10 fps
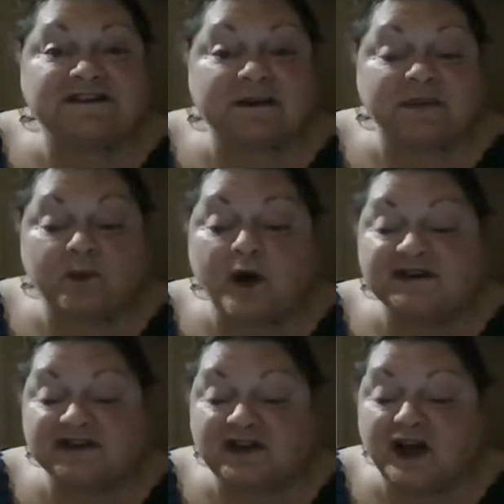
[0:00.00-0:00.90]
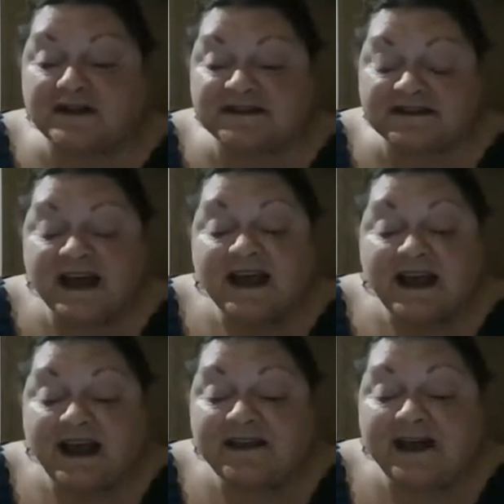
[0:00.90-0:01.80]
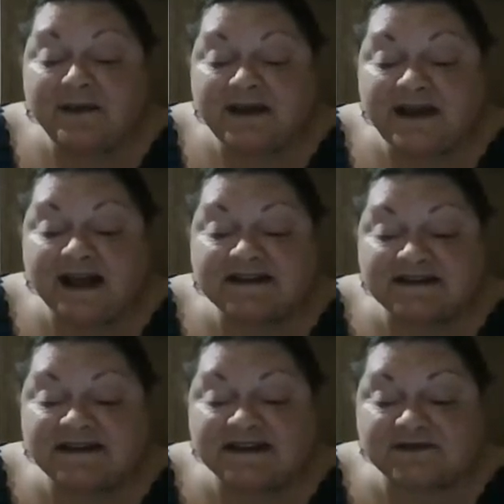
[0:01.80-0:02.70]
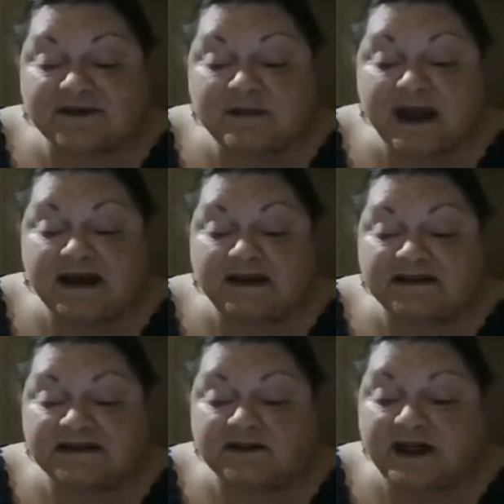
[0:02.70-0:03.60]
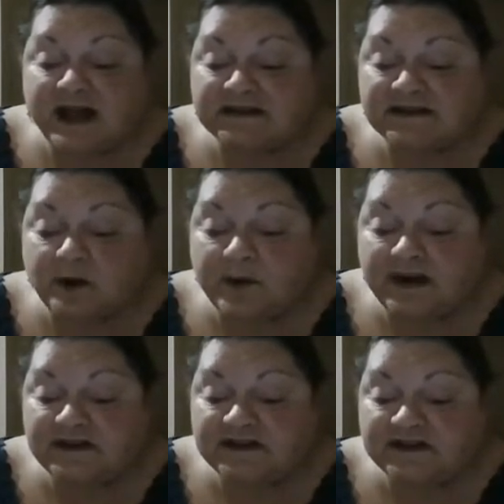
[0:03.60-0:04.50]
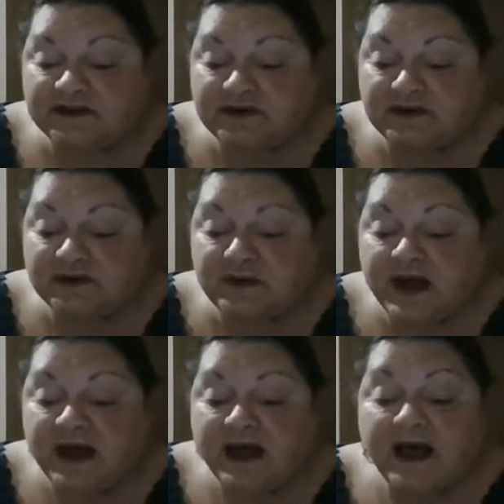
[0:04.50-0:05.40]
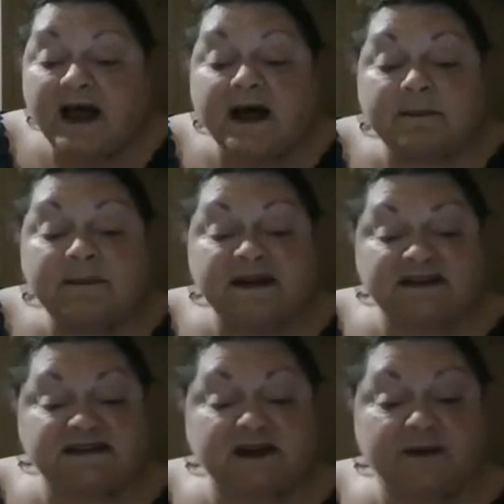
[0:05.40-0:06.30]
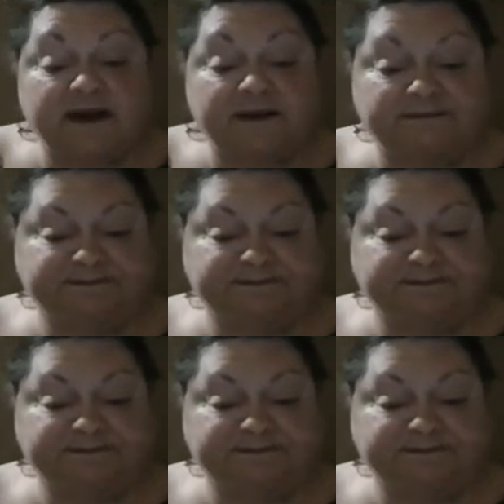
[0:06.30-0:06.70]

up the washcloths, and they only had 6 remaining, so that's going to Minnesota.